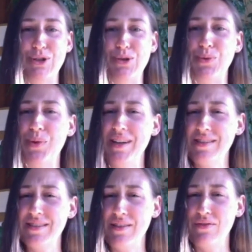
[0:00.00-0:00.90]
doing
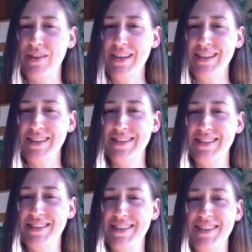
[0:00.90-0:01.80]
something.
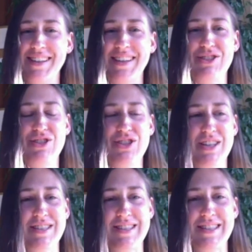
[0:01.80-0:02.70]
It's
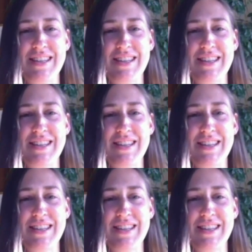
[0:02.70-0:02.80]
just